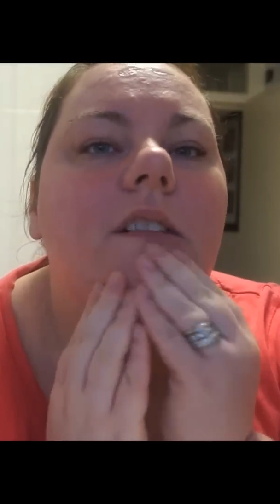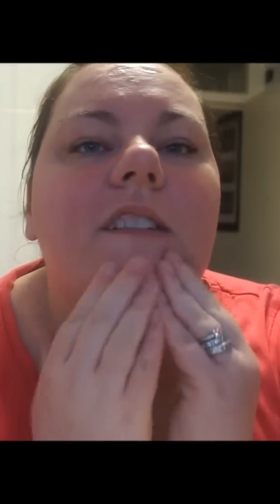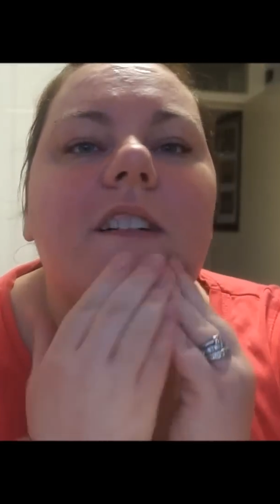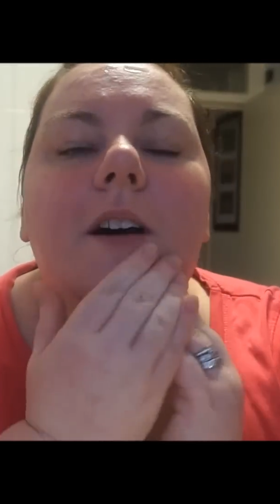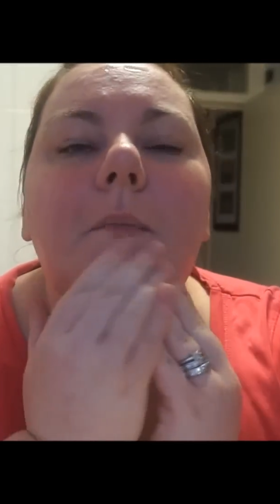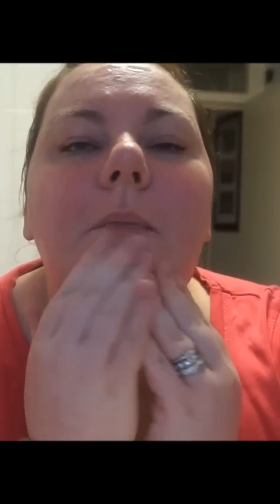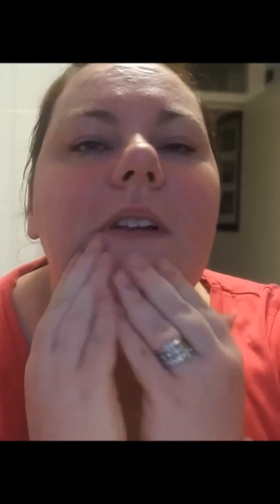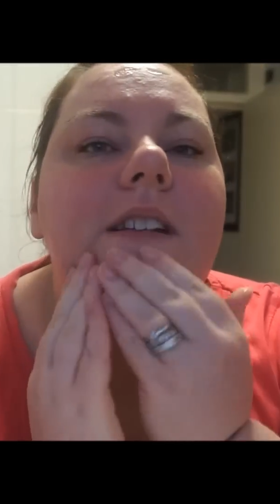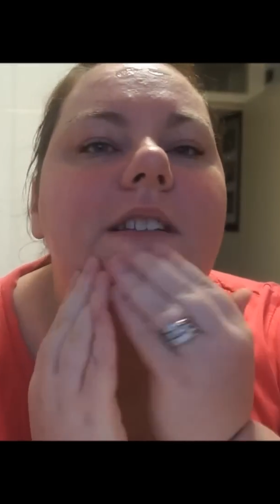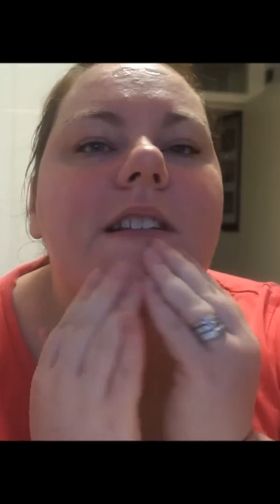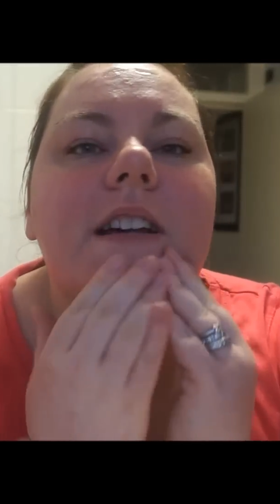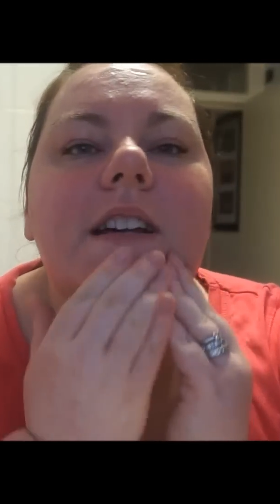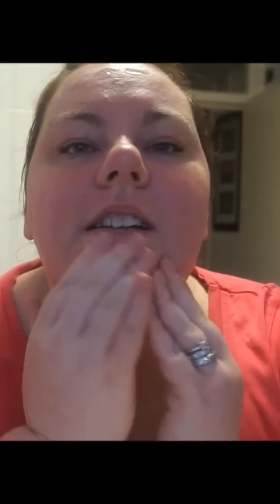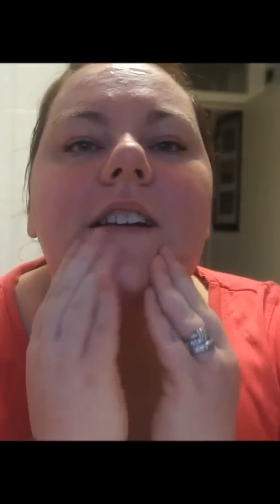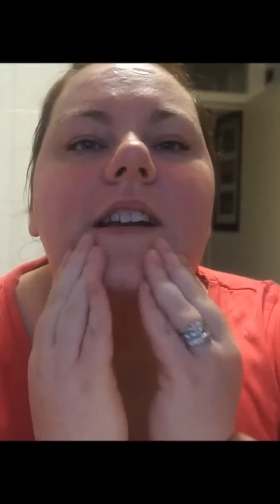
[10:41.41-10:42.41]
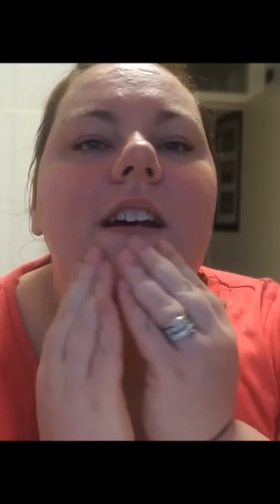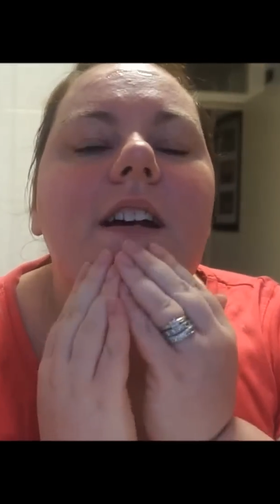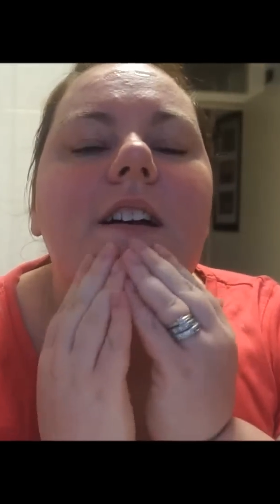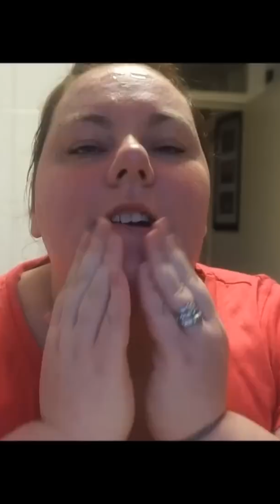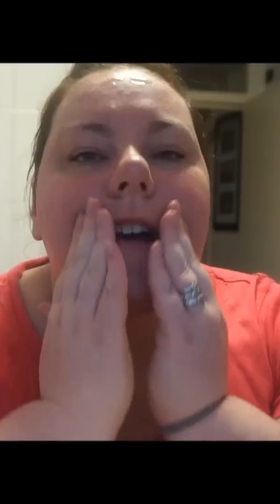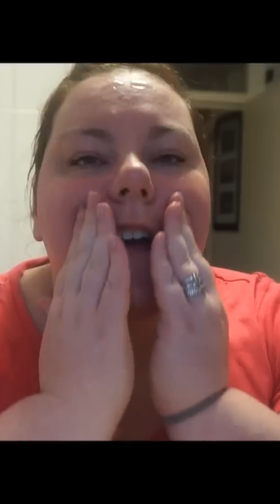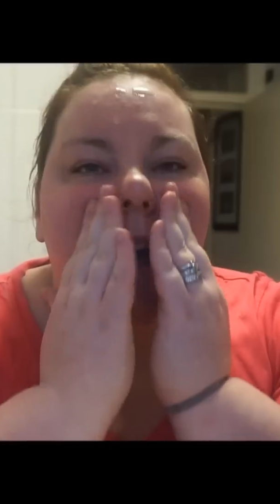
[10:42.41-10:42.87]
rub this in.
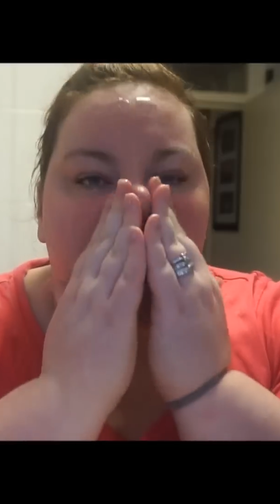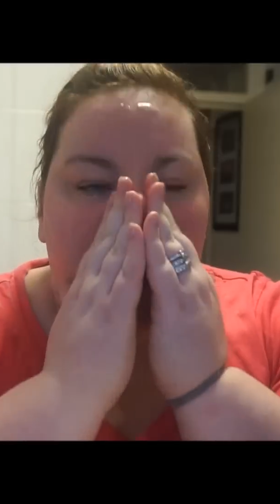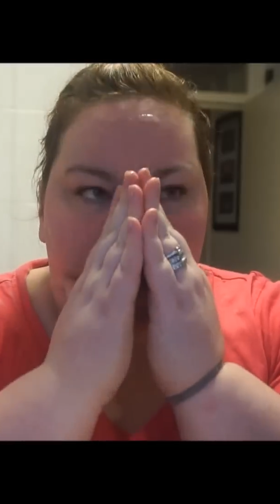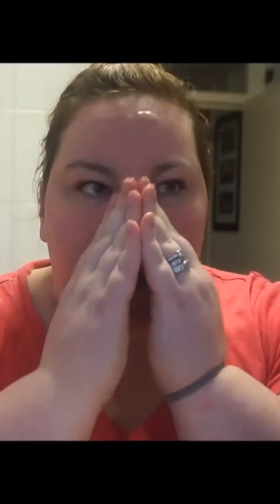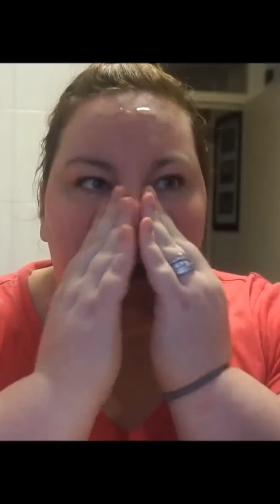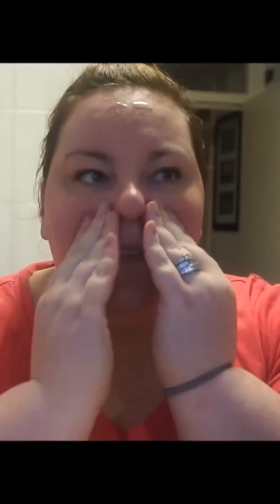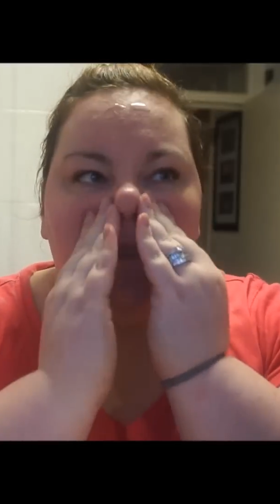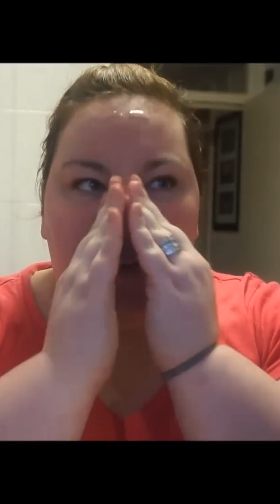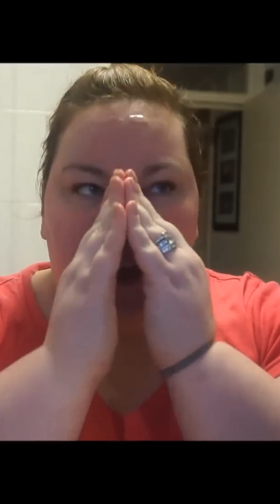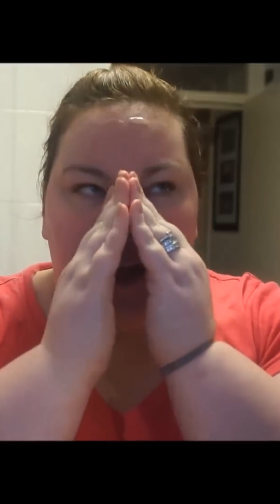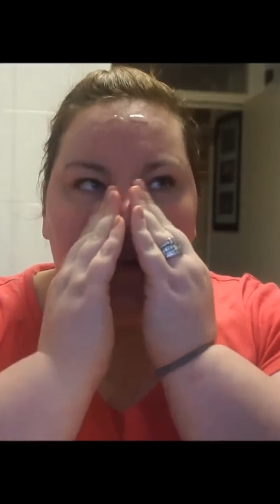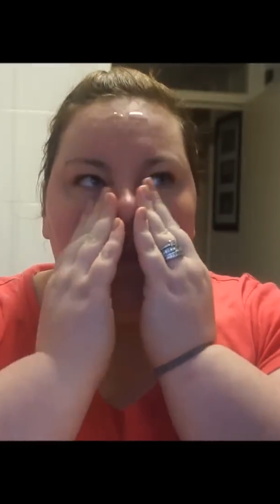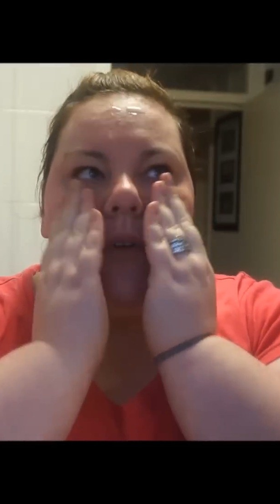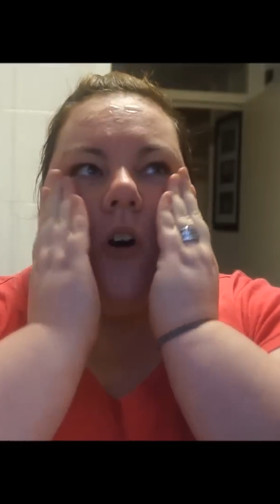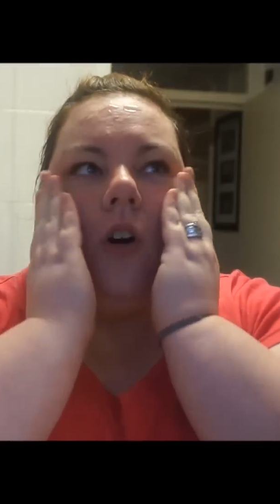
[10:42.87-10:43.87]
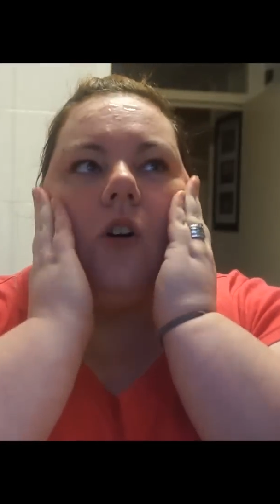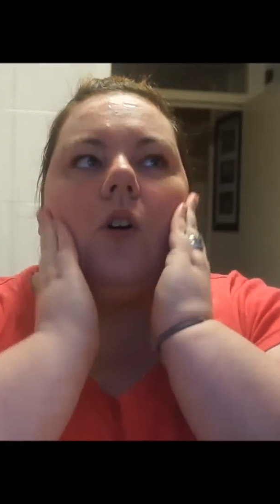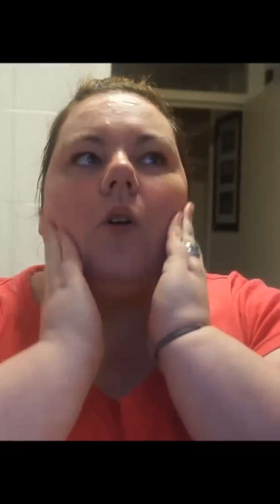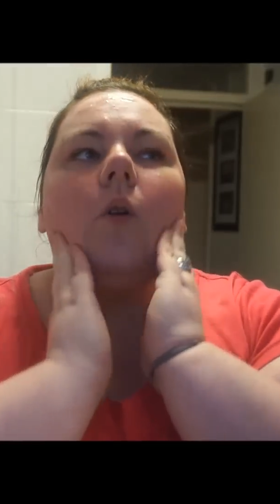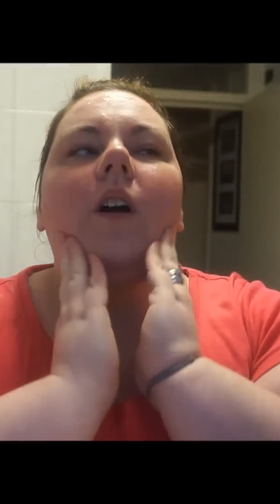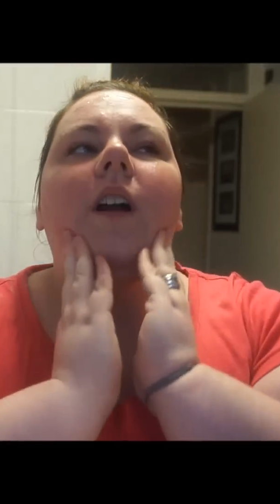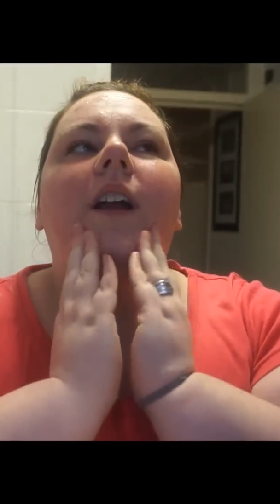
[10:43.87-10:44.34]
If I'm not
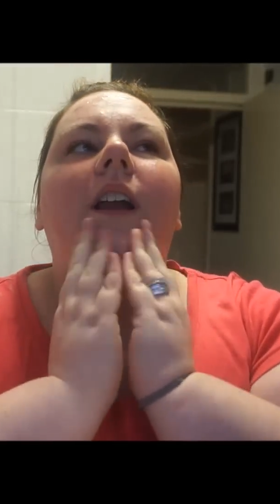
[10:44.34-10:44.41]
going